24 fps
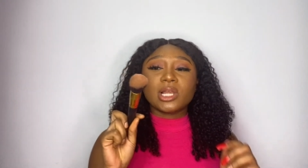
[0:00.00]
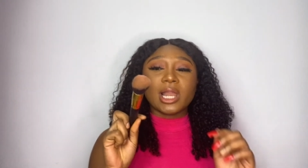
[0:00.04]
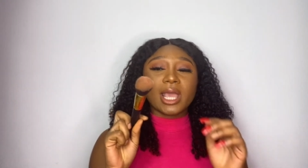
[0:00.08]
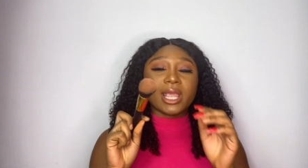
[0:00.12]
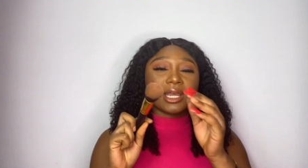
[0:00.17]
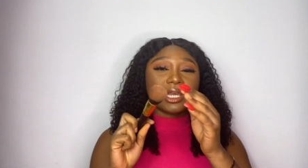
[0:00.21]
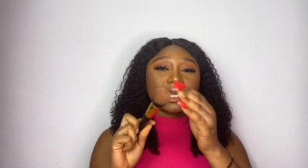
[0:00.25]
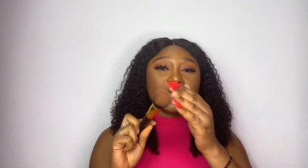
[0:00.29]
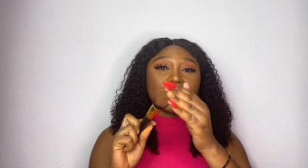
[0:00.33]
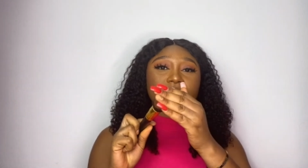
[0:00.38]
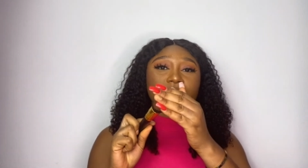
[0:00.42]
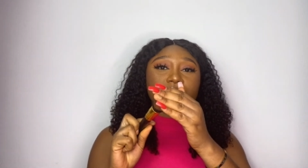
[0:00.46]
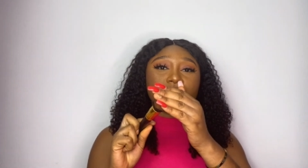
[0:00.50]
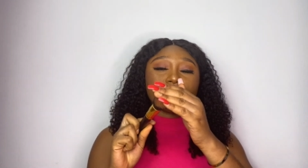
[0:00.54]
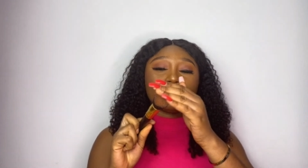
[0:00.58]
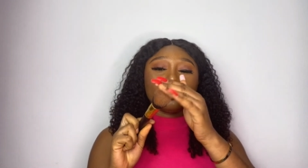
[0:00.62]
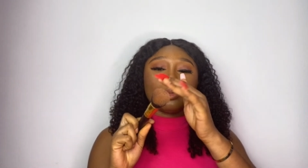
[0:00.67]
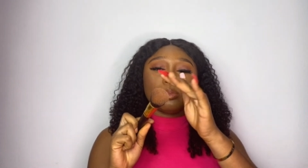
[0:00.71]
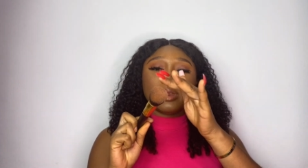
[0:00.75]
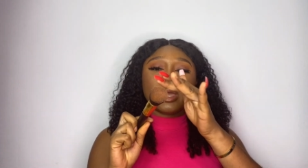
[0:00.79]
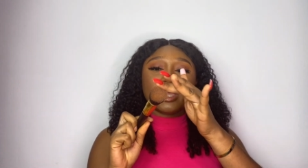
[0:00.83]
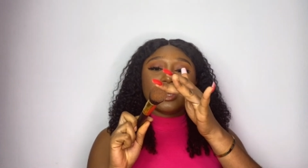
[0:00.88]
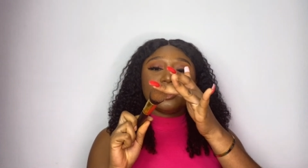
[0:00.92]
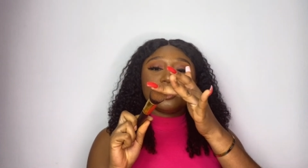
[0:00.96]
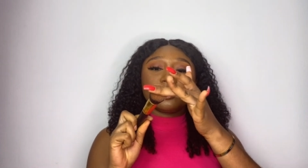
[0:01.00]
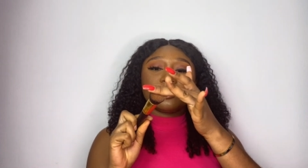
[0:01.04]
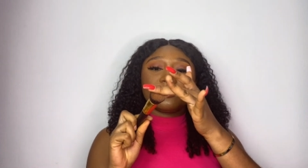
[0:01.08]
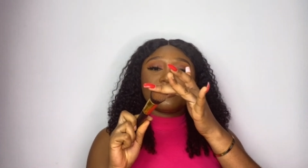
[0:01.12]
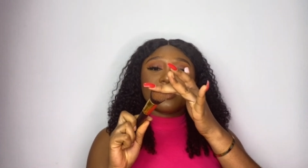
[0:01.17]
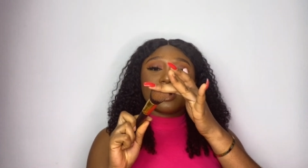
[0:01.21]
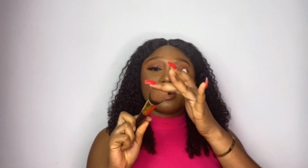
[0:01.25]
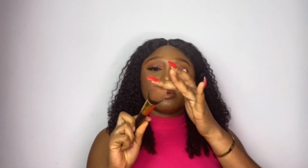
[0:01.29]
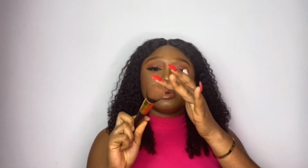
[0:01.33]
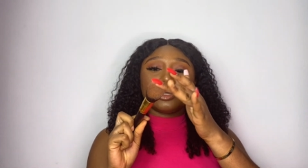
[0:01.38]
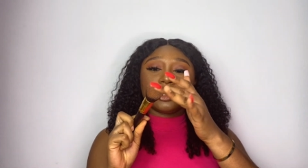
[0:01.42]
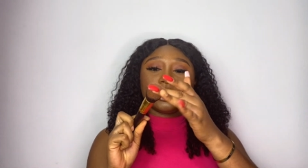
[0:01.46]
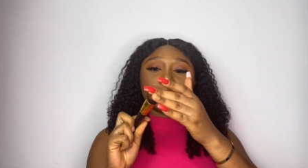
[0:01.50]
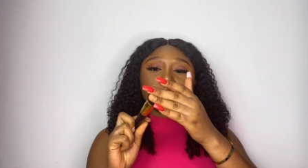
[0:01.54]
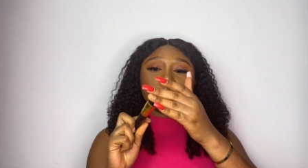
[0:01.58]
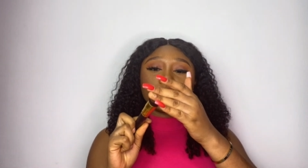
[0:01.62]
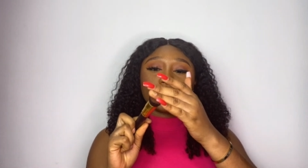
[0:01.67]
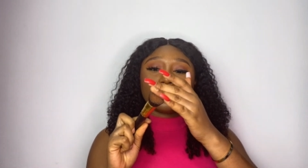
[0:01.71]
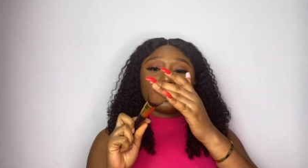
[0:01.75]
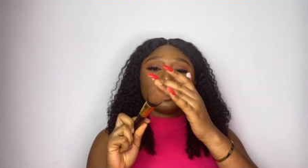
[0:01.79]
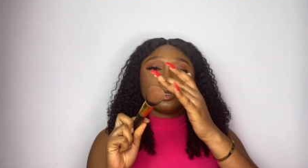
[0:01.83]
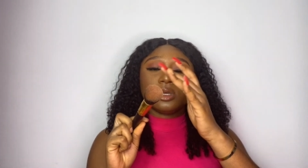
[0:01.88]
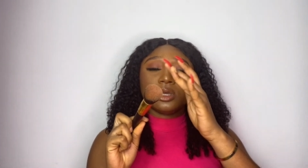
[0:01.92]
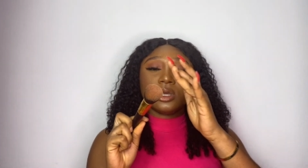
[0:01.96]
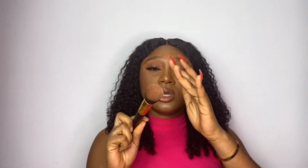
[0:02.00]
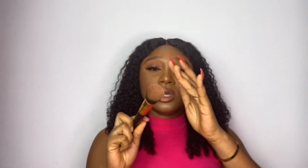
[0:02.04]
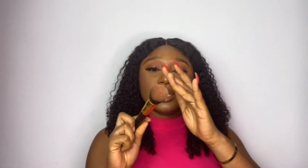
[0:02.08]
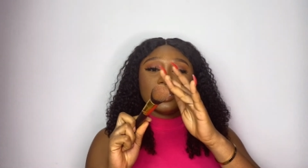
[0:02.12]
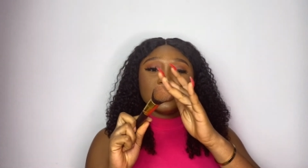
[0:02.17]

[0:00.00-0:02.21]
like this to blend your foundation.